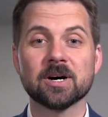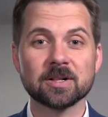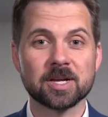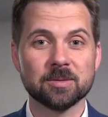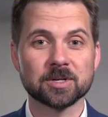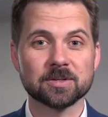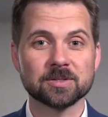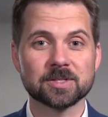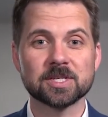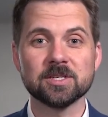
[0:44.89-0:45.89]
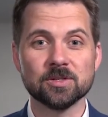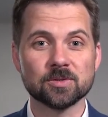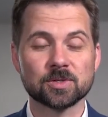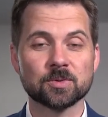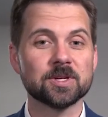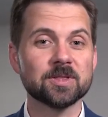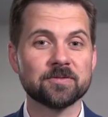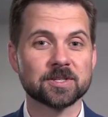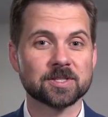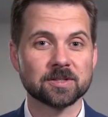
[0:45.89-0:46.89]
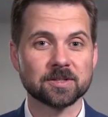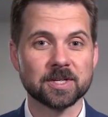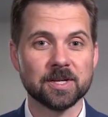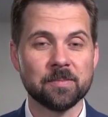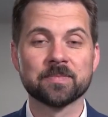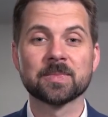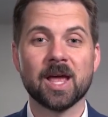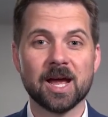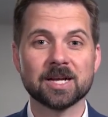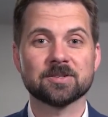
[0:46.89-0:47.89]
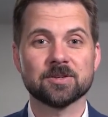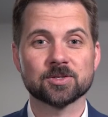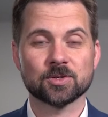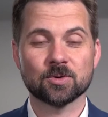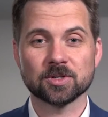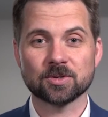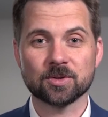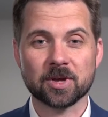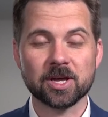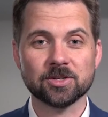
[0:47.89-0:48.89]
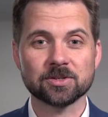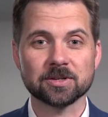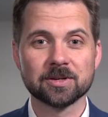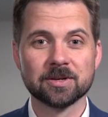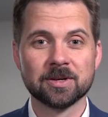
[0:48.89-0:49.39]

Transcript: all chemicals in use within the facility and their storage location,